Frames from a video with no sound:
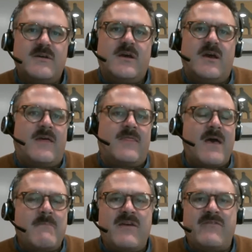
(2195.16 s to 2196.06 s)
And
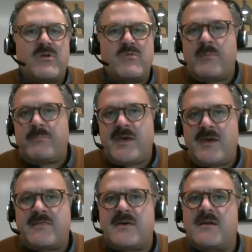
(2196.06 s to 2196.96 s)
that may very well
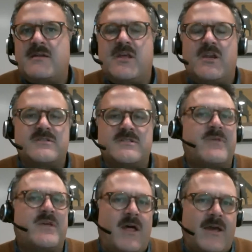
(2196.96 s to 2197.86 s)
be that,
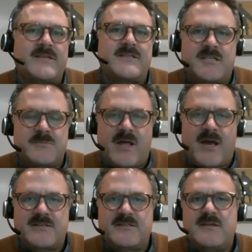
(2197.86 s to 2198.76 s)
something like a
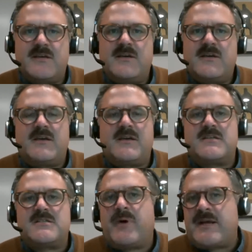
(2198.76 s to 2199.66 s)
sixplex
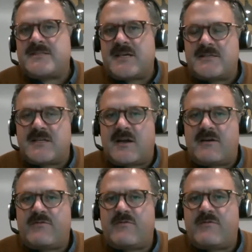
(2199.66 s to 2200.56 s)
is bite-sized
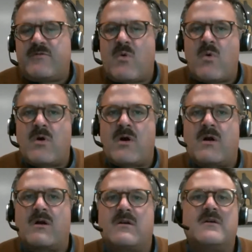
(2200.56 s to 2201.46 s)
enough
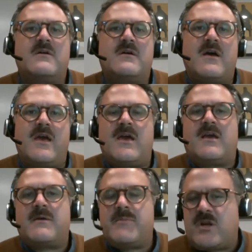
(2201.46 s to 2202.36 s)
for a
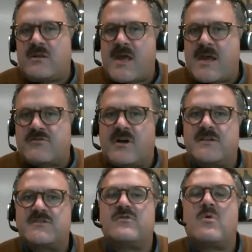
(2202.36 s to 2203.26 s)
community land
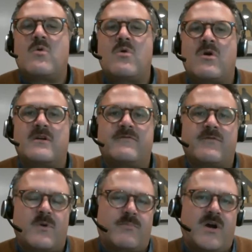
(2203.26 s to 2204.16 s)
trust or
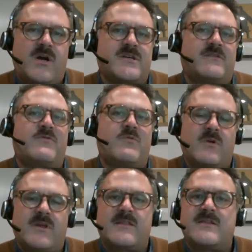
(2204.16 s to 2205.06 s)
for a project for
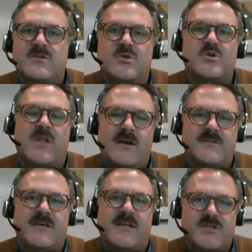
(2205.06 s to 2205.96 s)
like the social
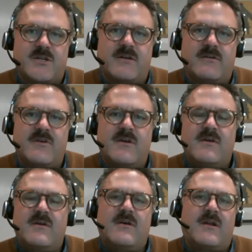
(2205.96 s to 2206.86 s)
housing initiative.
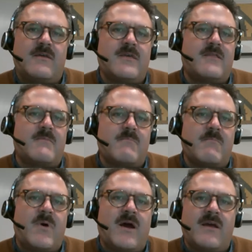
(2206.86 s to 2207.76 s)
And I think that
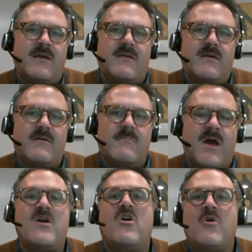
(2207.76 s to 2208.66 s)
my
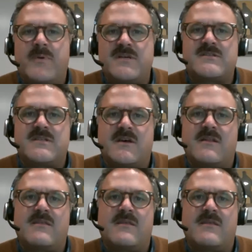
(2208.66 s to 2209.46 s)
hope is that